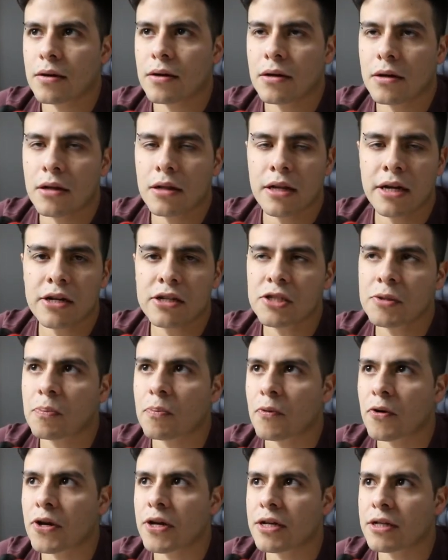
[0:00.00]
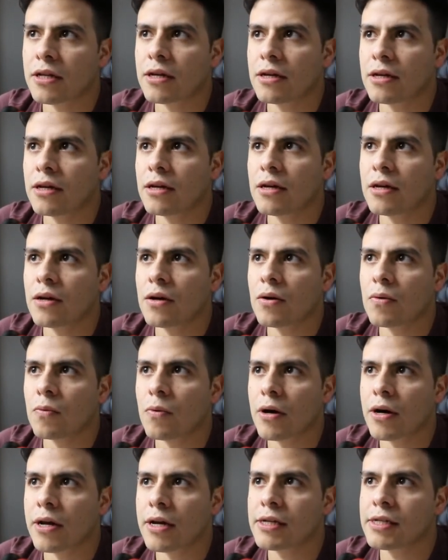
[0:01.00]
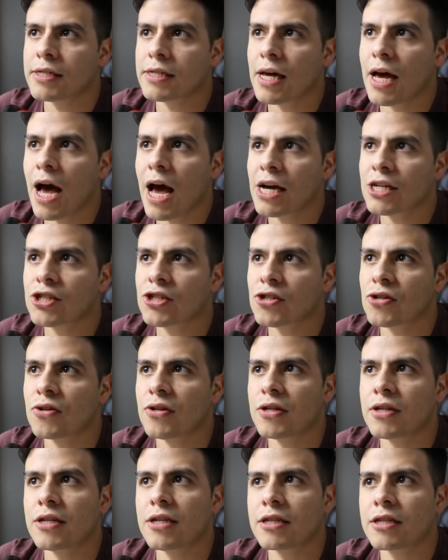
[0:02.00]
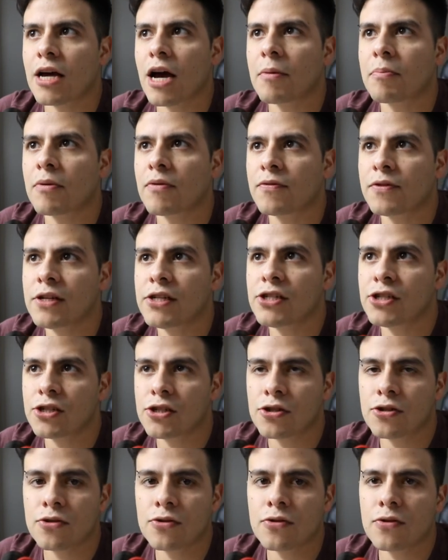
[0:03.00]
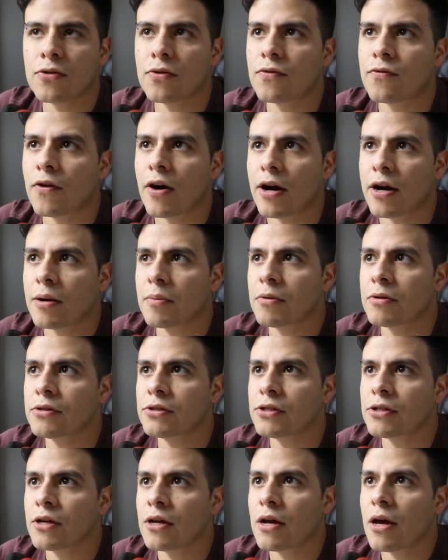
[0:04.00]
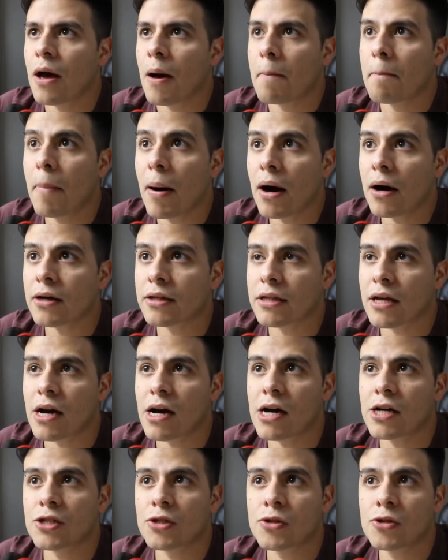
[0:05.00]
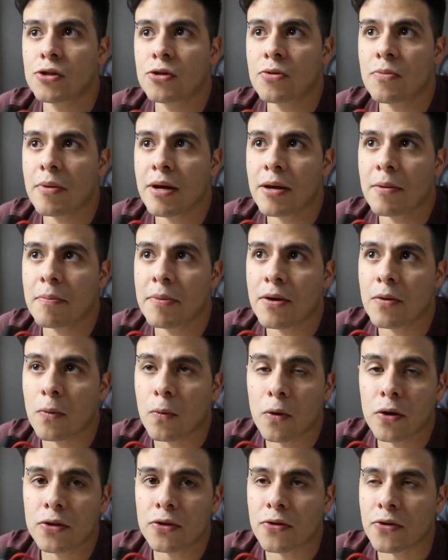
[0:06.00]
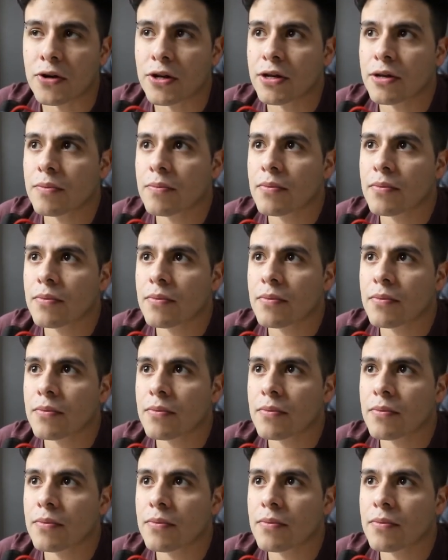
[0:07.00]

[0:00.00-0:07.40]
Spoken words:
let us print what is actually the type of these two variables. But as you may be wondering,